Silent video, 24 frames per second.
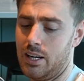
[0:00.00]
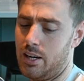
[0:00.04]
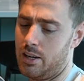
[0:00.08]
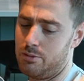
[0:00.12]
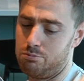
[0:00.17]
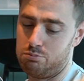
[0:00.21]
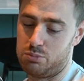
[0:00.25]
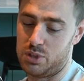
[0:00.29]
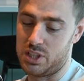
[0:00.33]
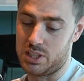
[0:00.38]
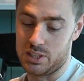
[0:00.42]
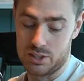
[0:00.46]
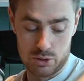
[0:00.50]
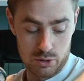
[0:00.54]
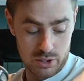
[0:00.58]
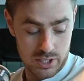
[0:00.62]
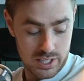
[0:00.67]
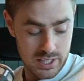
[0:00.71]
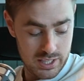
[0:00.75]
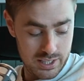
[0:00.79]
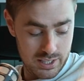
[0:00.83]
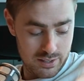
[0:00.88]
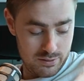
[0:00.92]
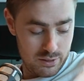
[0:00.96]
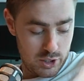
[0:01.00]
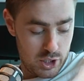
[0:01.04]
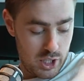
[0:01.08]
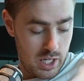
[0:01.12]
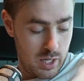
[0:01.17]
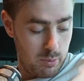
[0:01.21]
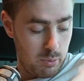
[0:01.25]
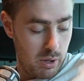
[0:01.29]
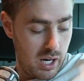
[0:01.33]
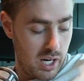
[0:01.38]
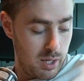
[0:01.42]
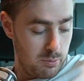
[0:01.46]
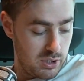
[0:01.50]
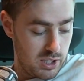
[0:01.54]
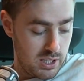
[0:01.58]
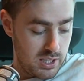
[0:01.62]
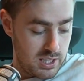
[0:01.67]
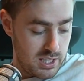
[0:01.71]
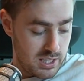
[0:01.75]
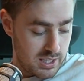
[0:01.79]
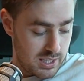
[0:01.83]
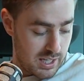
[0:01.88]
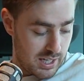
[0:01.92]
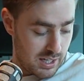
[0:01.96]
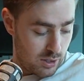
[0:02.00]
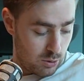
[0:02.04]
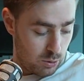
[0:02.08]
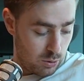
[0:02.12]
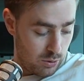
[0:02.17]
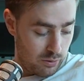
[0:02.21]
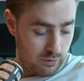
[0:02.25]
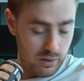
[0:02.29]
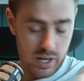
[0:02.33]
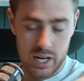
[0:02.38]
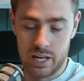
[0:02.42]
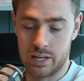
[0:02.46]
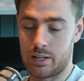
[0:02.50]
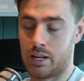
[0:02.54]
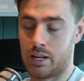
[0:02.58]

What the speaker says: I didn't drink any of the champagne, but you did get all of that.